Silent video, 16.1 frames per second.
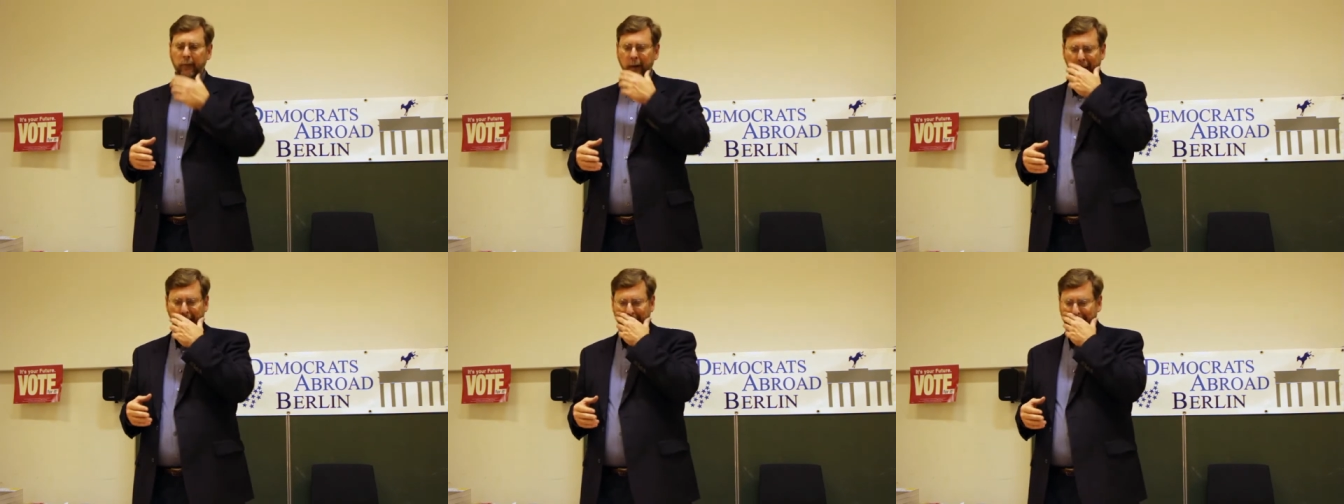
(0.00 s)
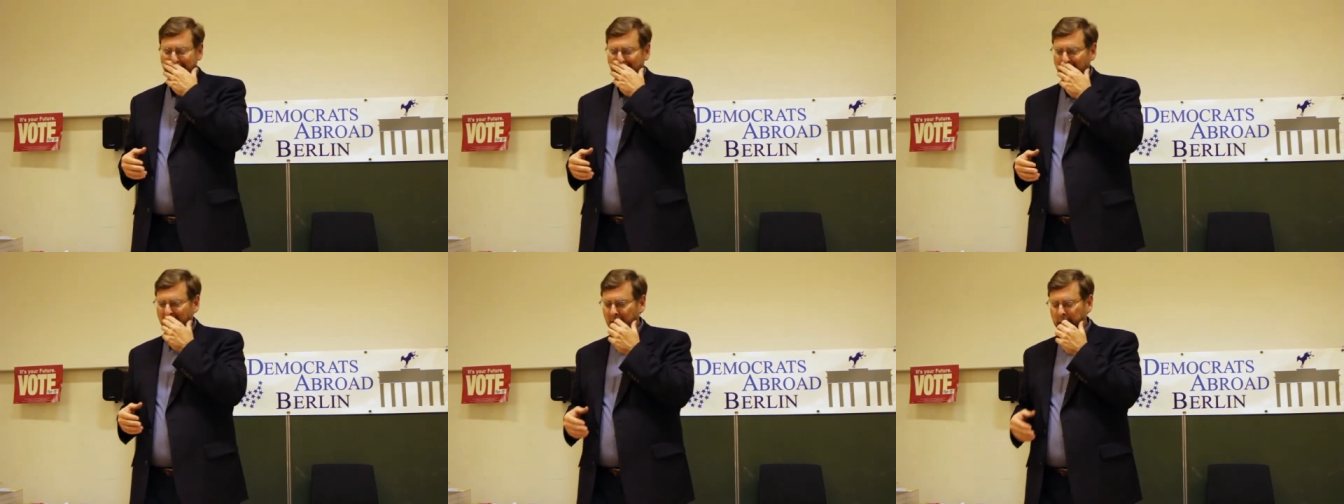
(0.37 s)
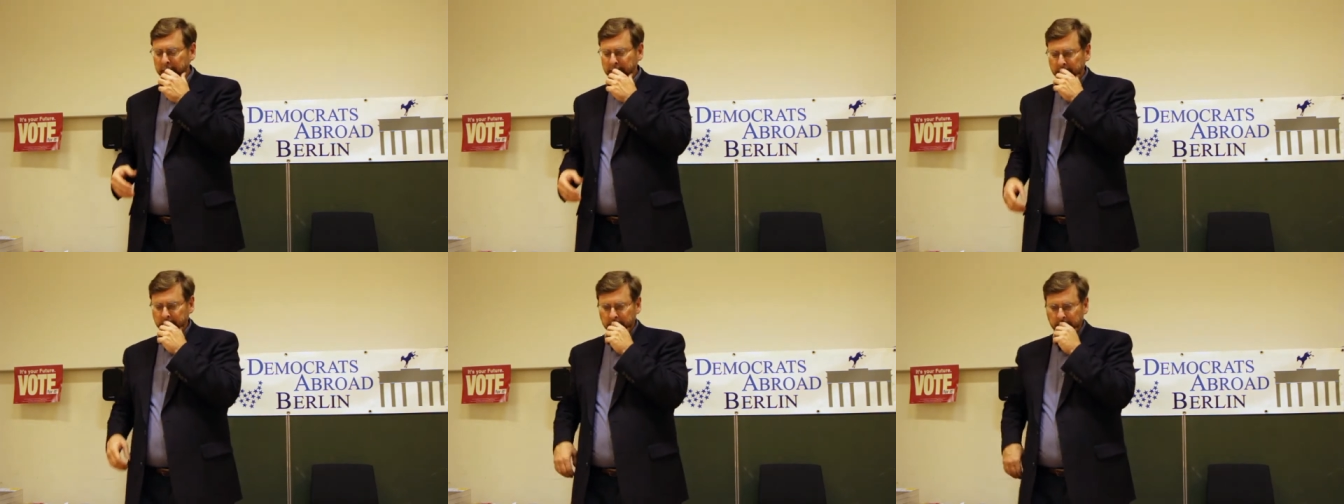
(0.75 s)
And
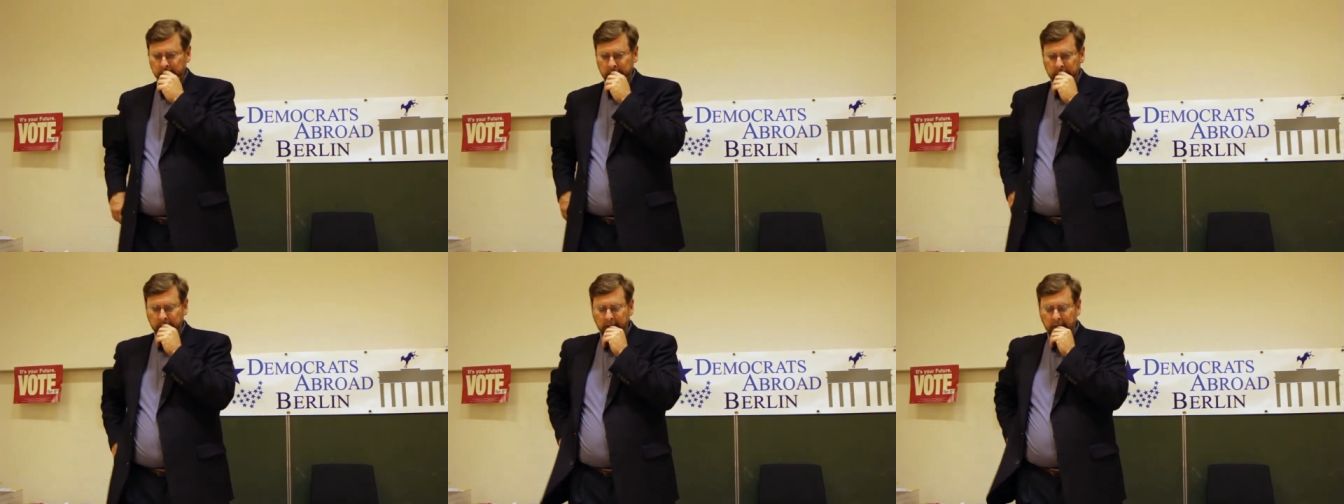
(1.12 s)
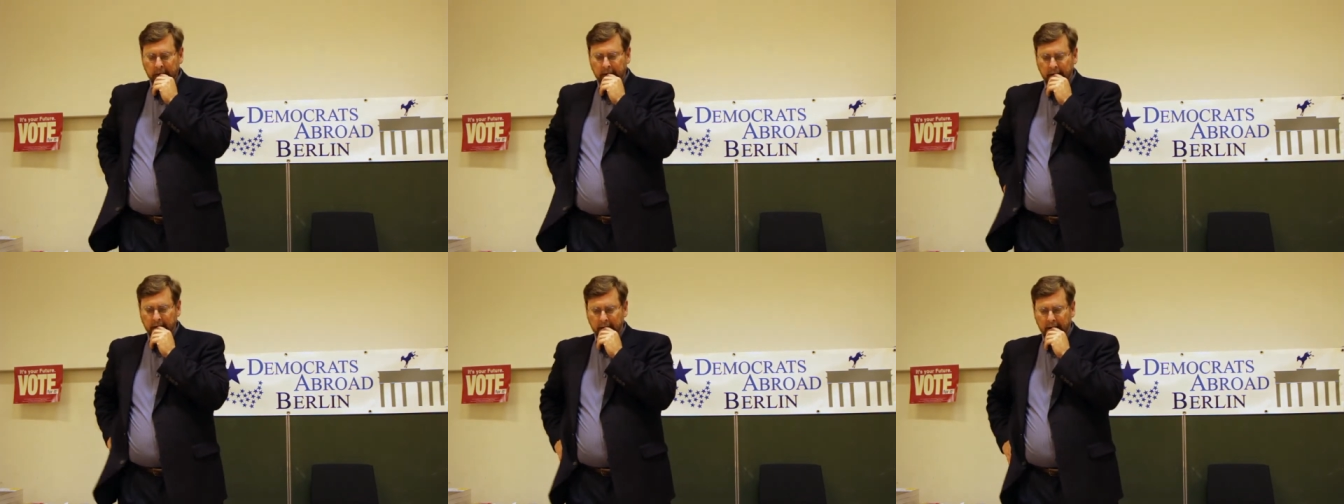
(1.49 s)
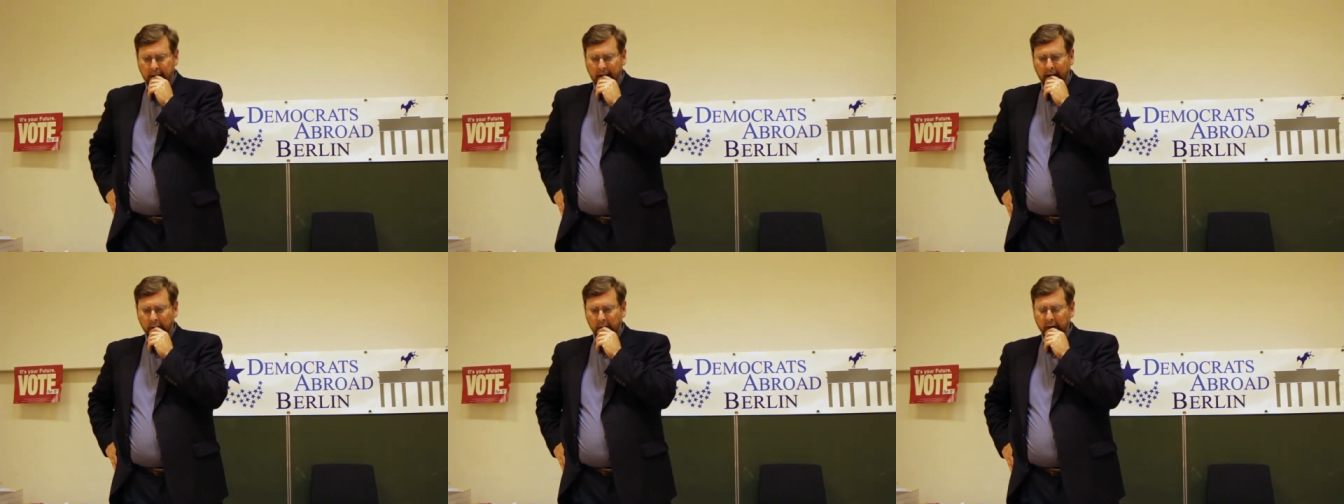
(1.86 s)
um,
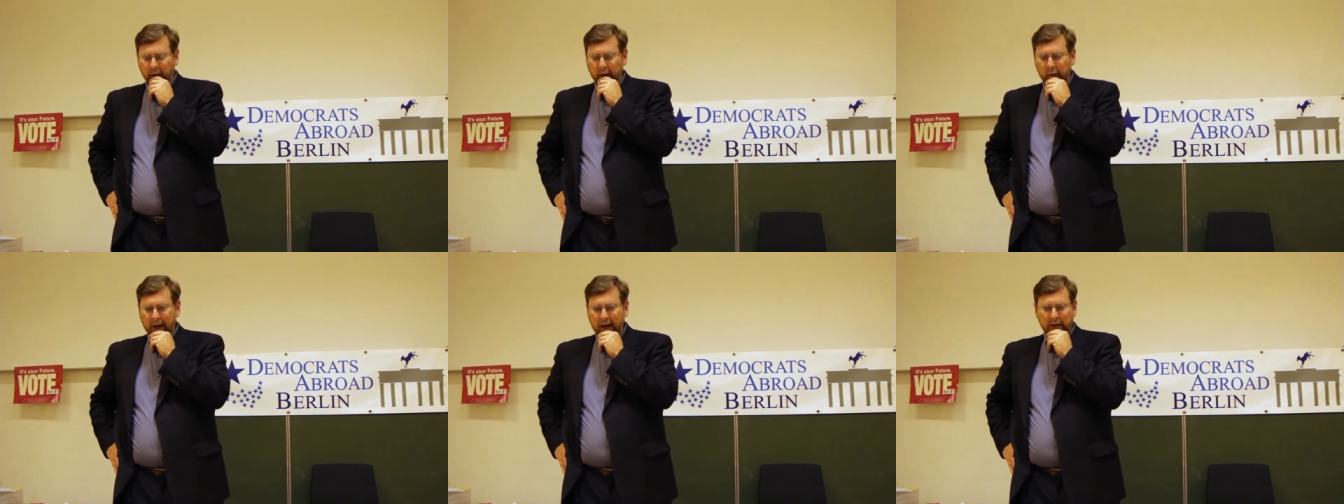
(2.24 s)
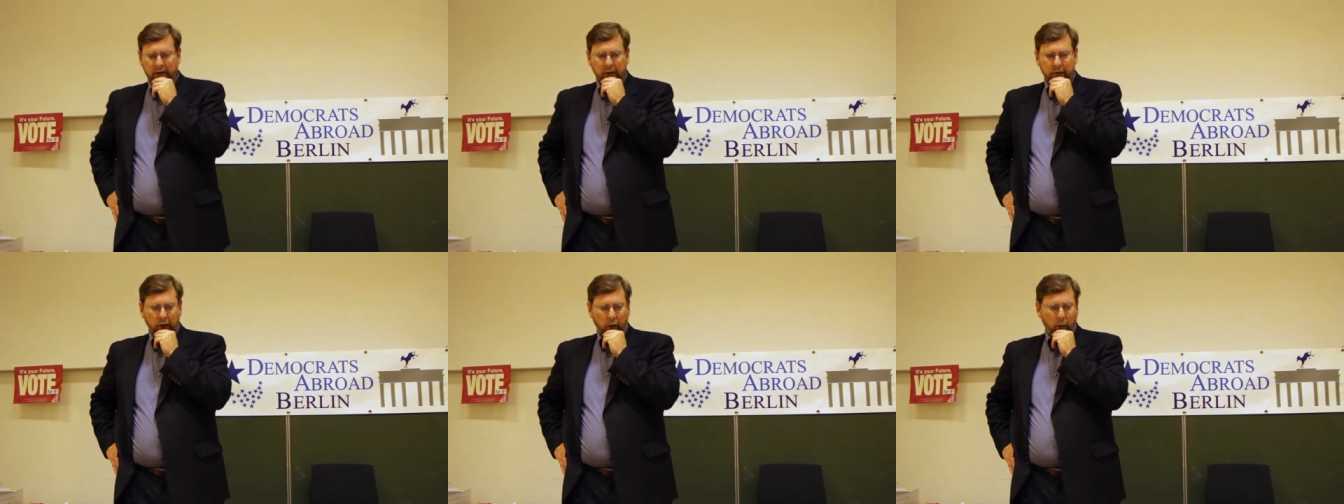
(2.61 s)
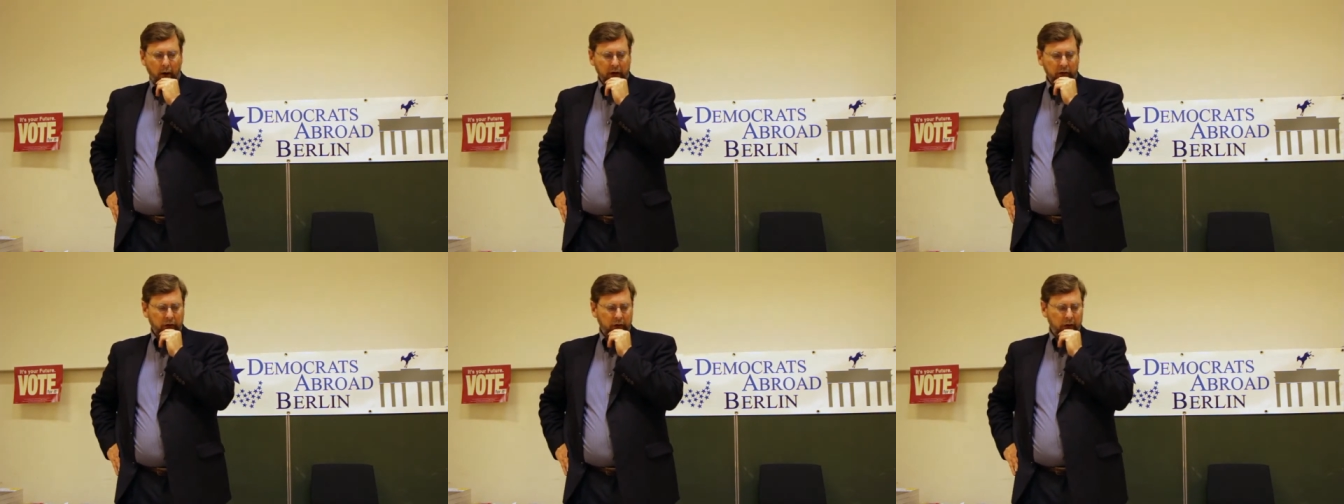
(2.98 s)
it really raises the
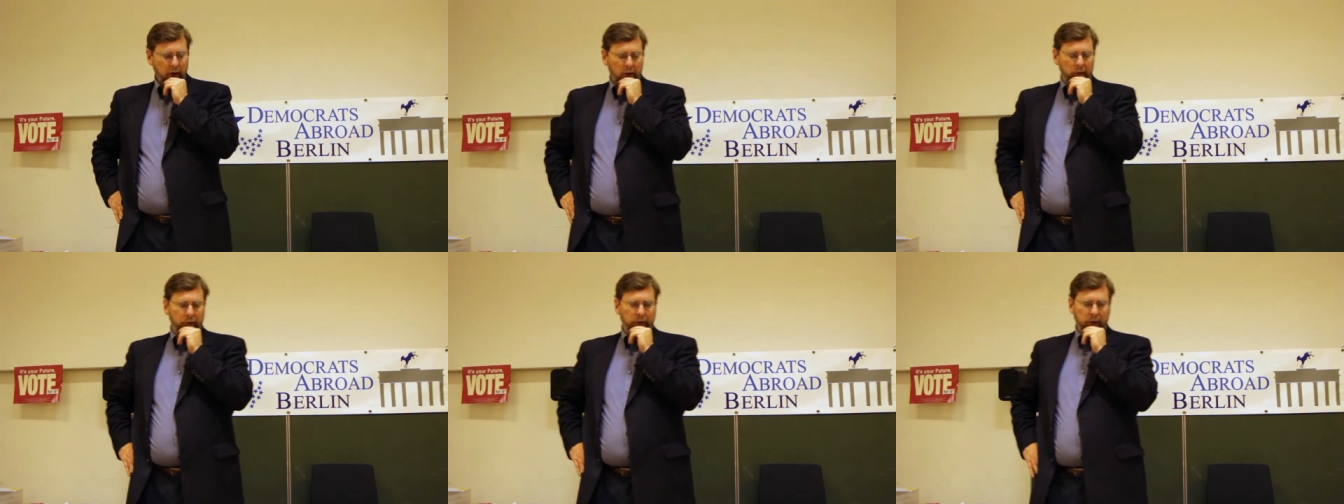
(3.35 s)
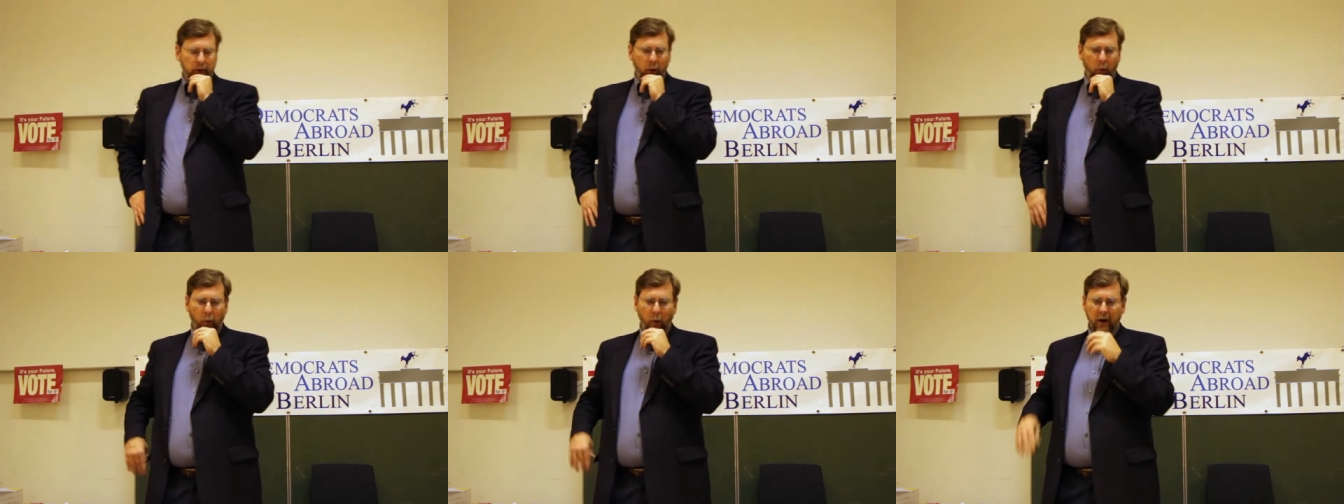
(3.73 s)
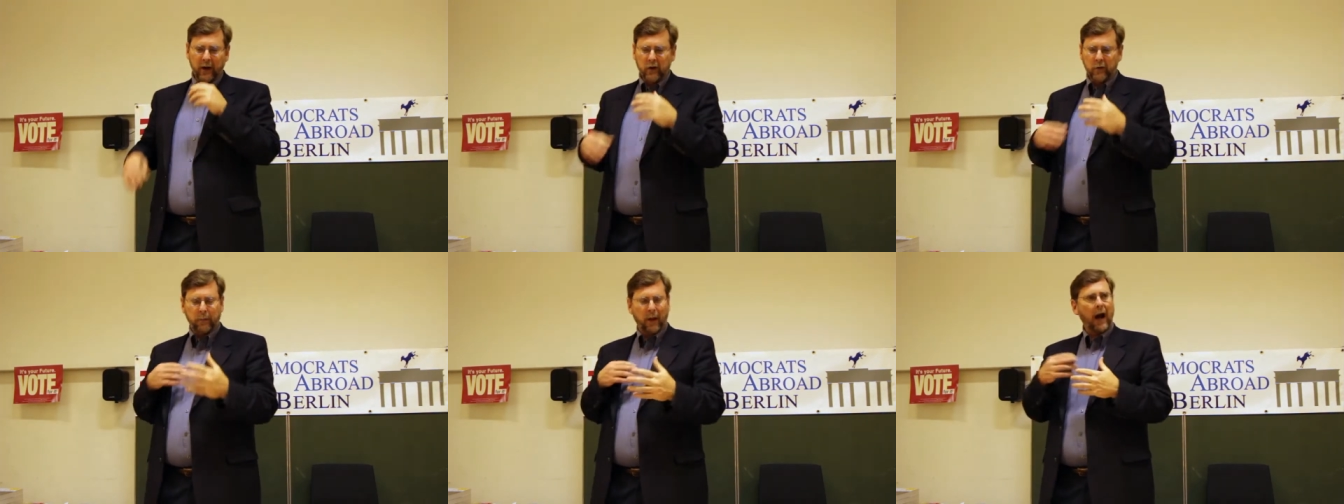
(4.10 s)
question of, you know, what
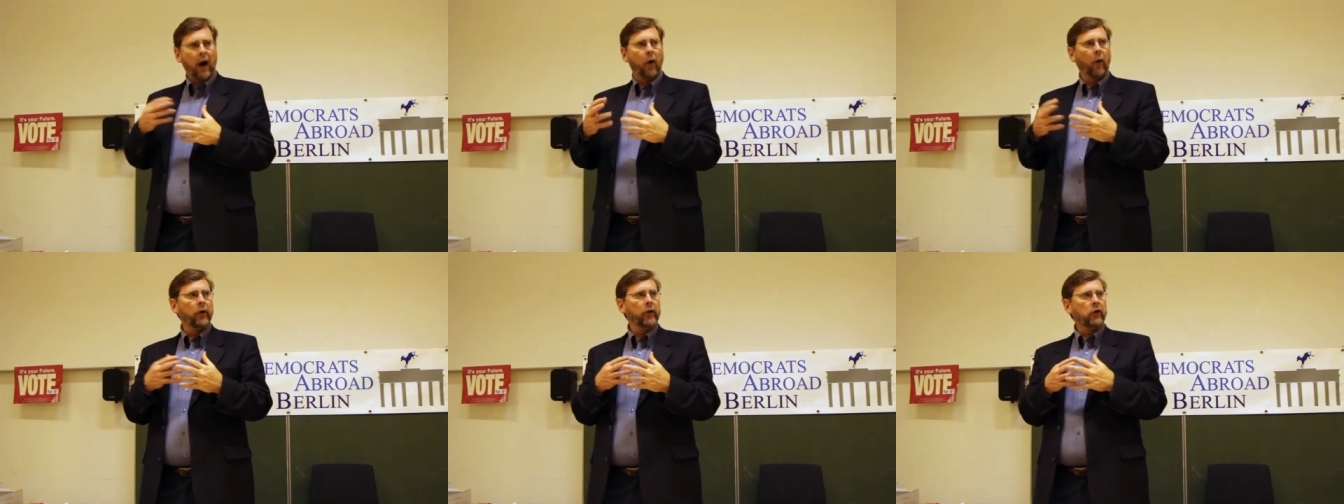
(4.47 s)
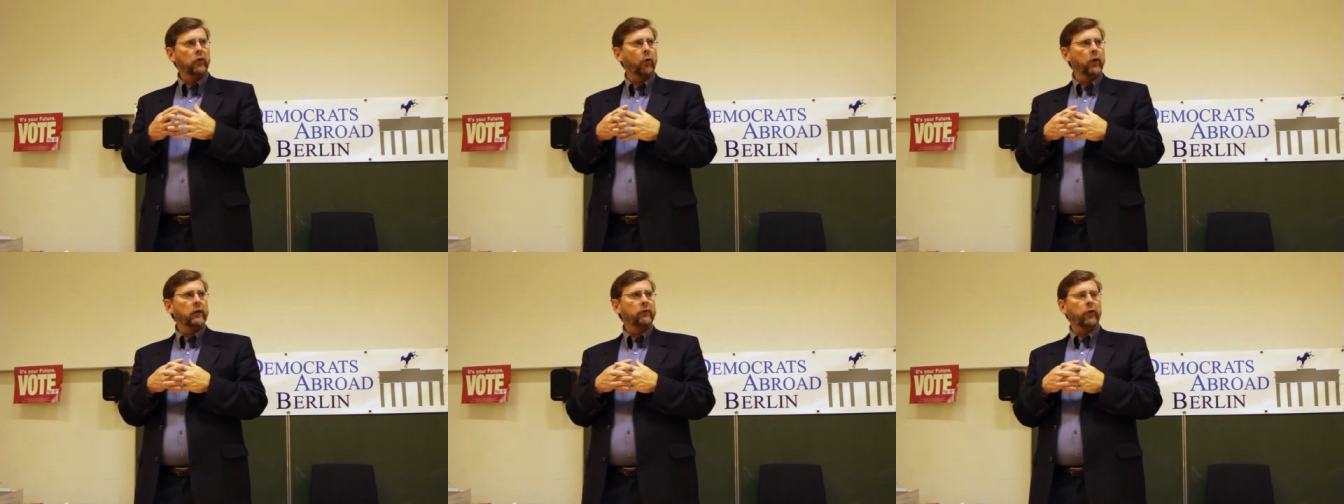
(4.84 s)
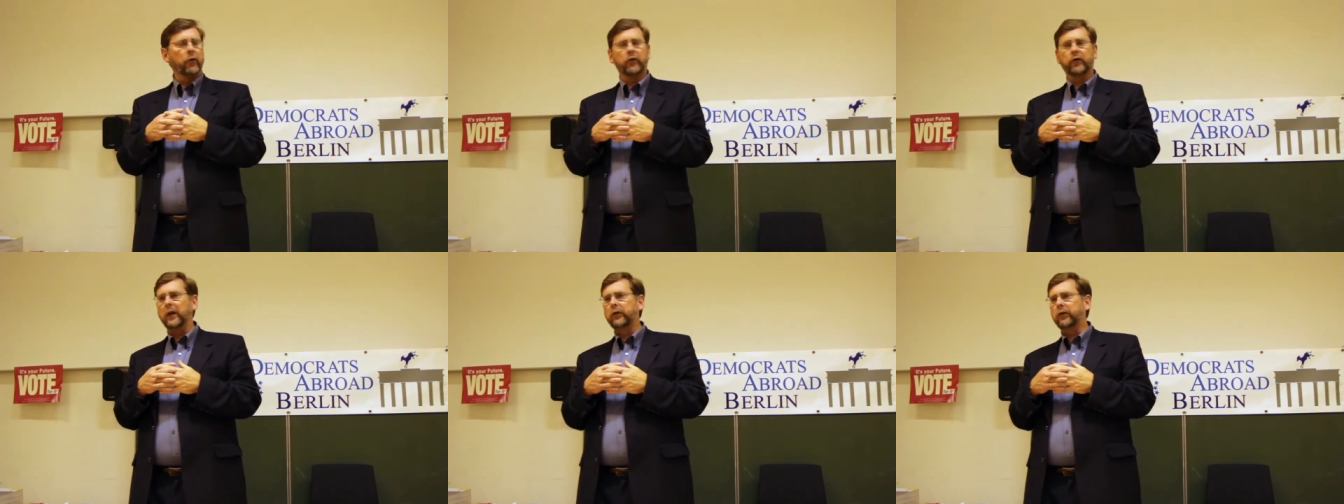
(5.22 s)
is power in the 21st
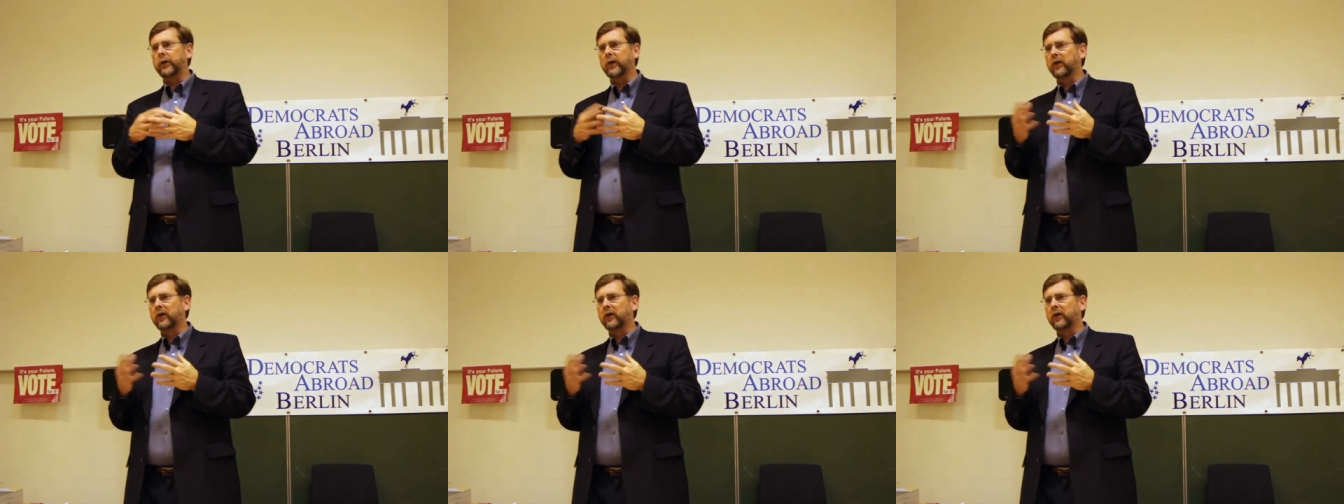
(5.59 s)
century?